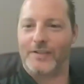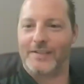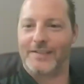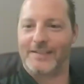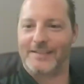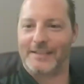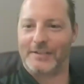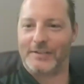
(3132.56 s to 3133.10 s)

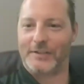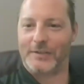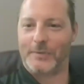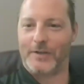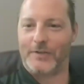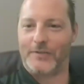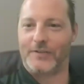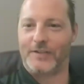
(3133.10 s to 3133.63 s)
question is a
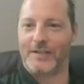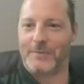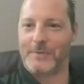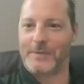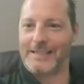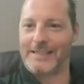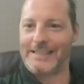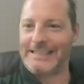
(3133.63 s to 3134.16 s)
silly question.
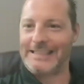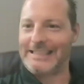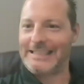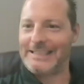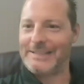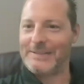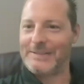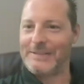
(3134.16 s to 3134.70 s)
Anyone
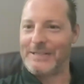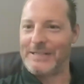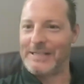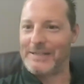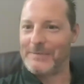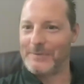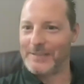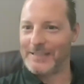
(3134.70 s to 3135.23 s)

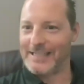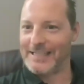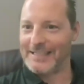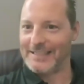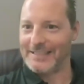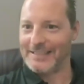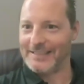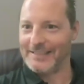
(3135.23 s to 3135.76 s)

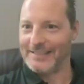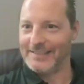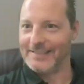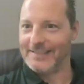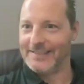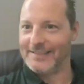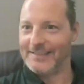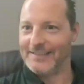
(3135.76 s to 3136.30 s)
got any?